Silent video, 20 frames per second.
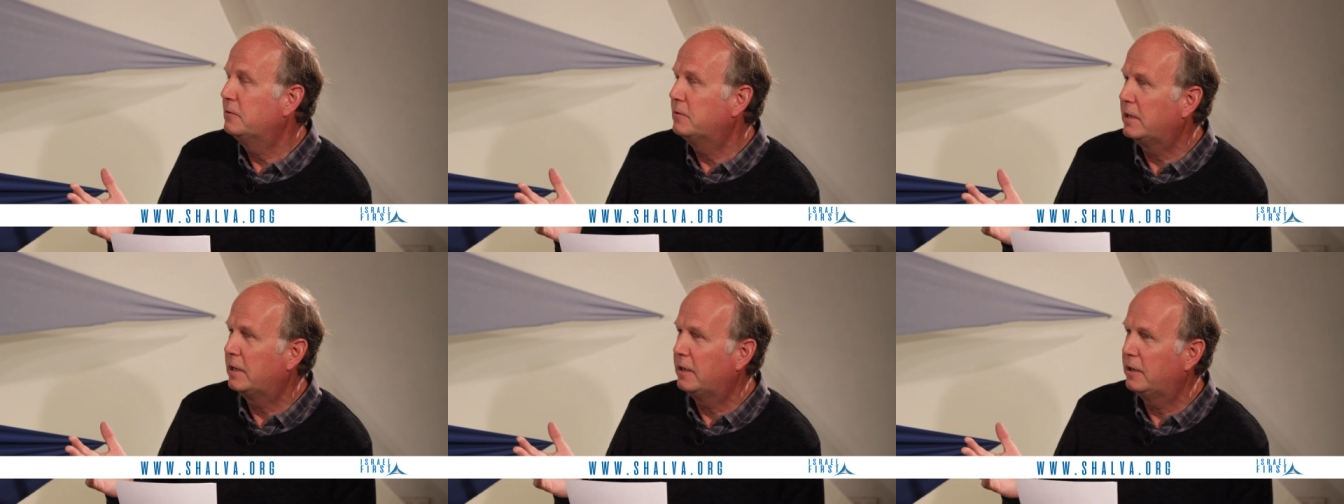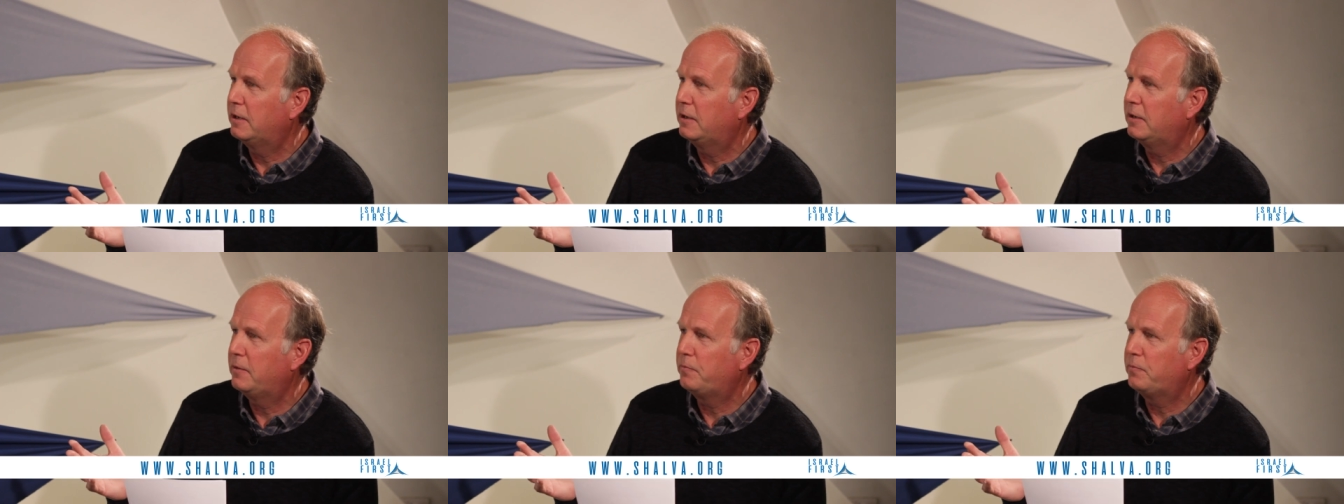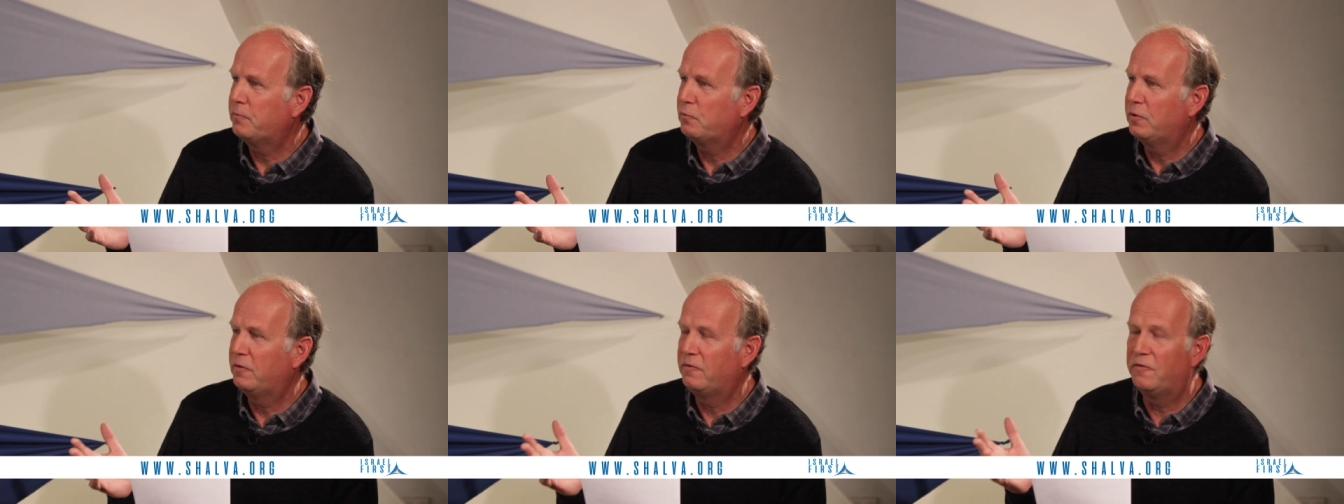we're,
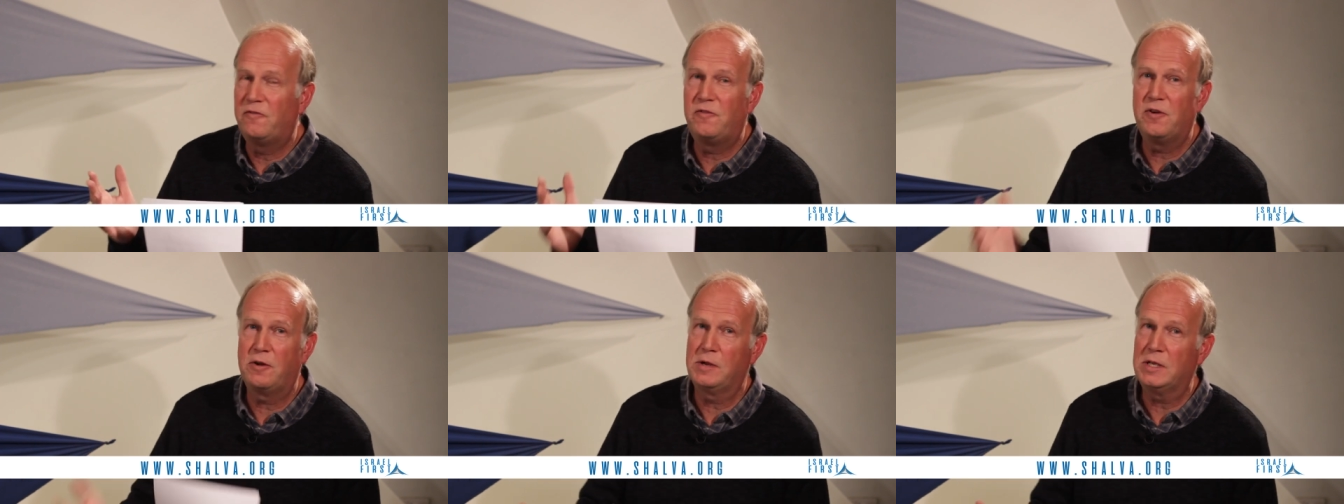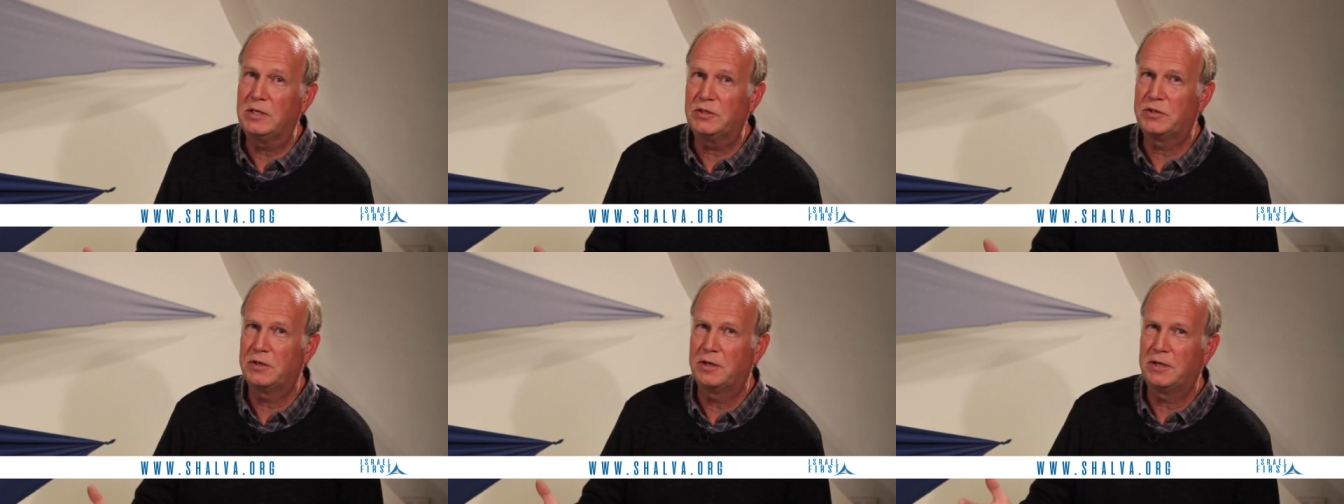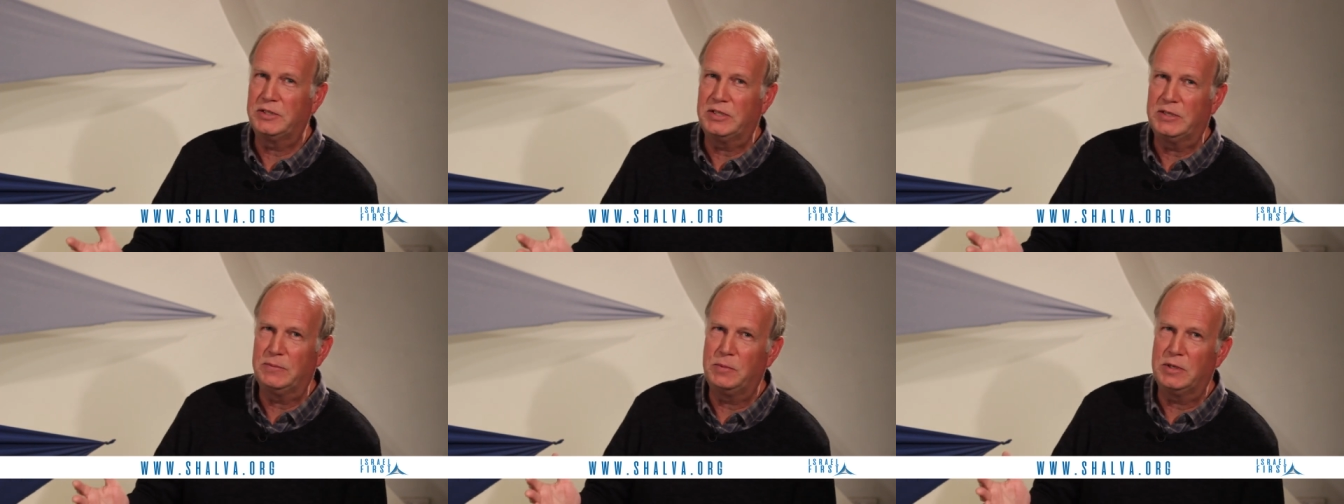um, we're very
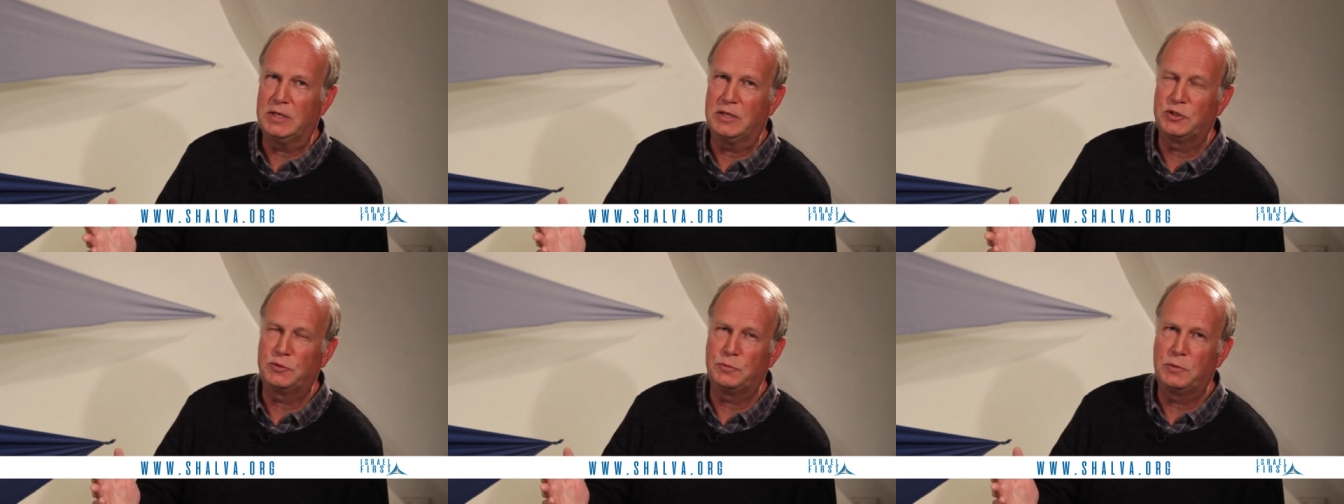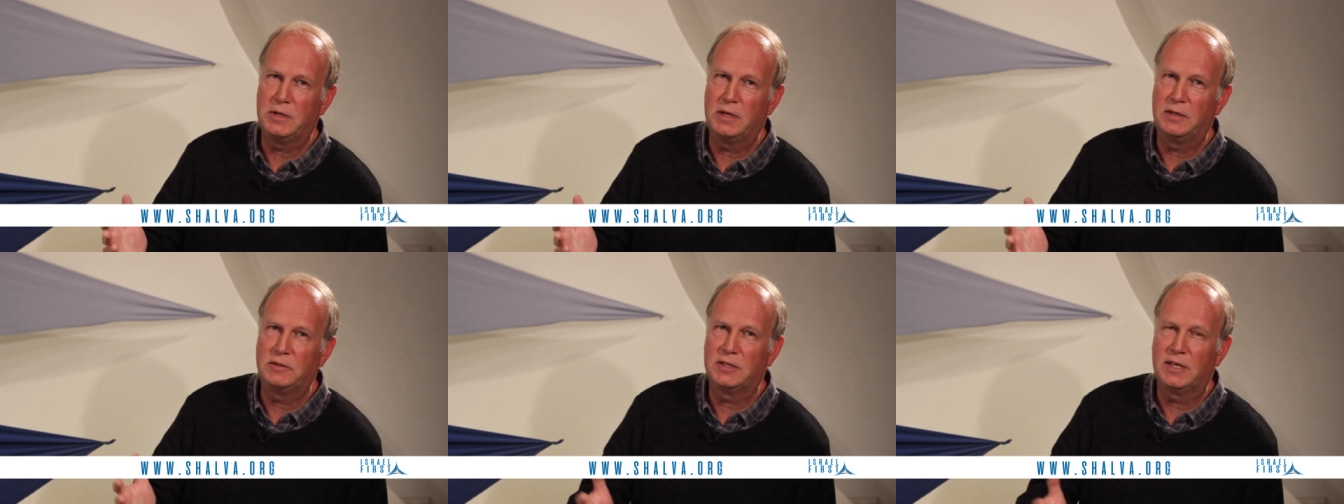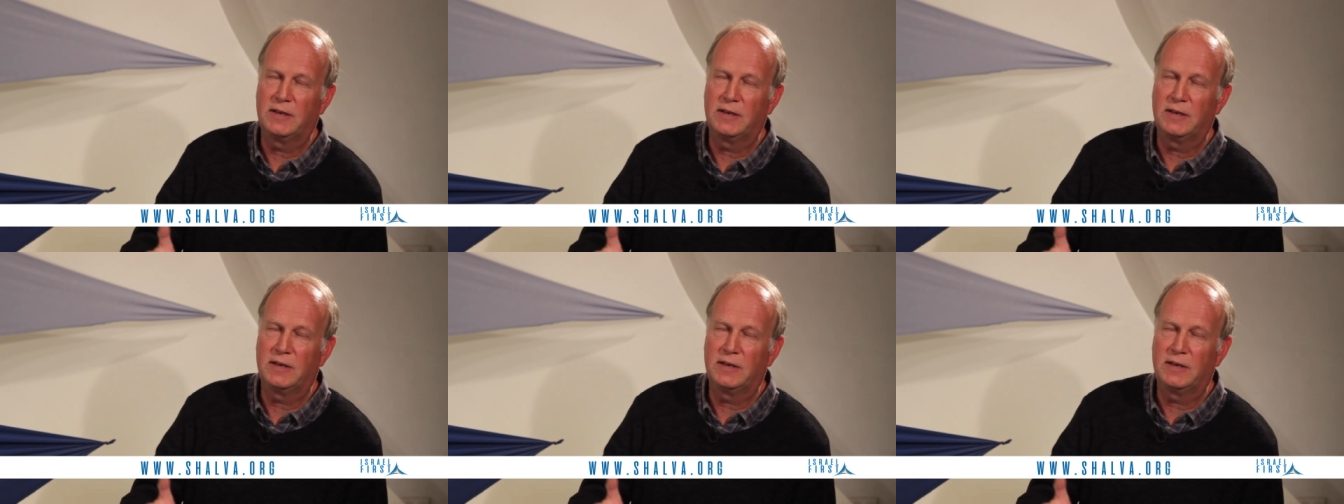excited because we're going